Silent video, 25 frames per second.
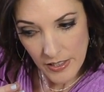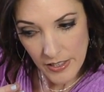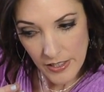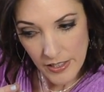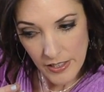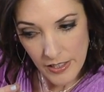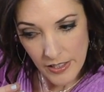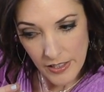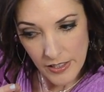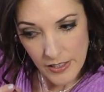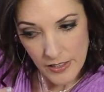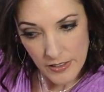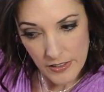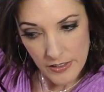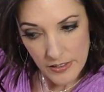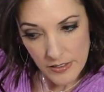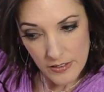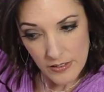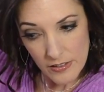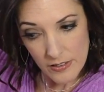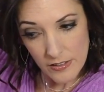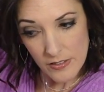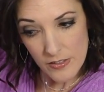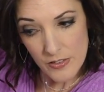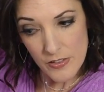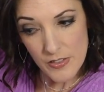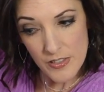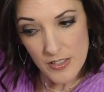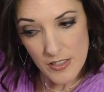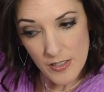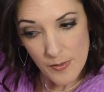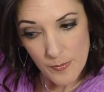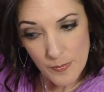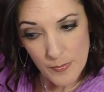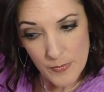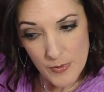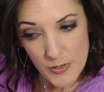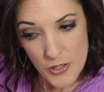And there's
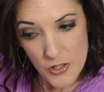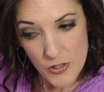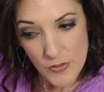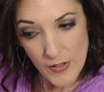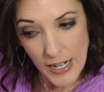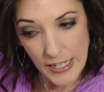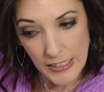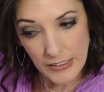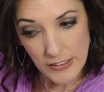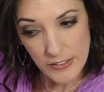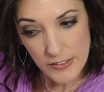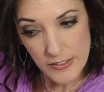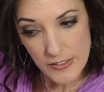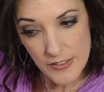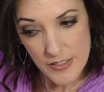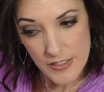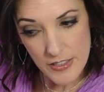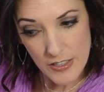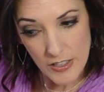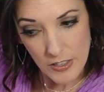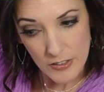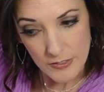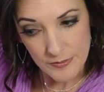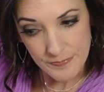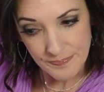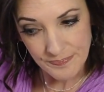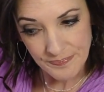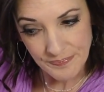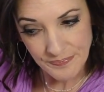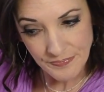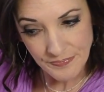some straggler, so